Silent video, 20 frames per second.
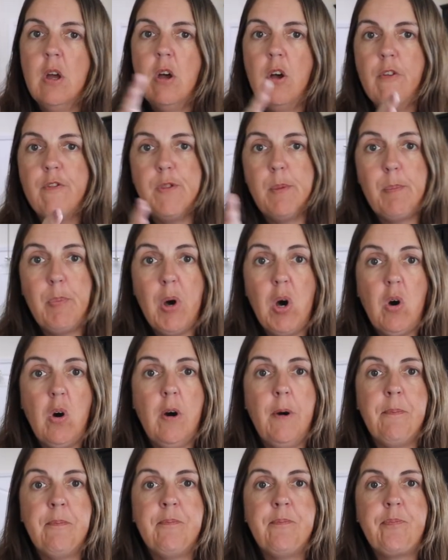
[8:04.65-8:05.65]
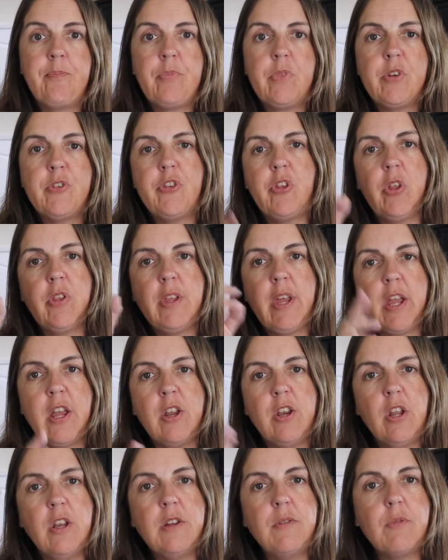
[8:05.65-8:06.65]
of the bar so that
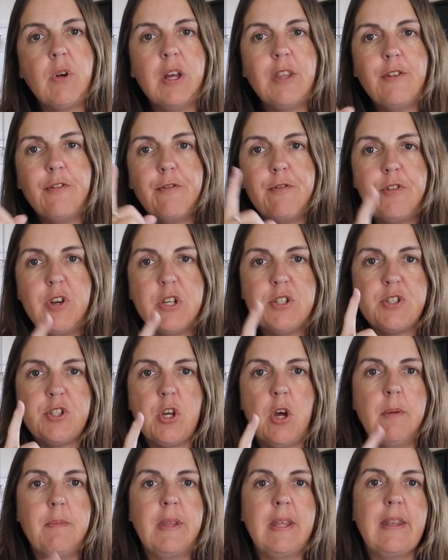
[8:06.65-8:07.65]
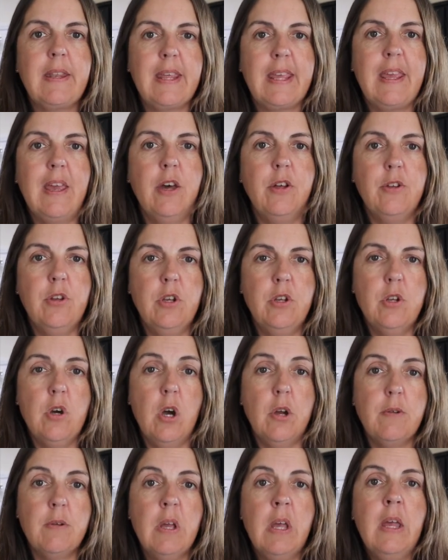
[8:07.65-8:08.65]
can only write the first time that they get a
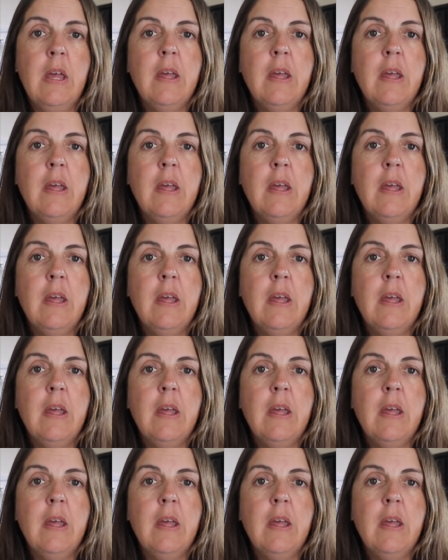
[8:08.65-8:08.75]
note.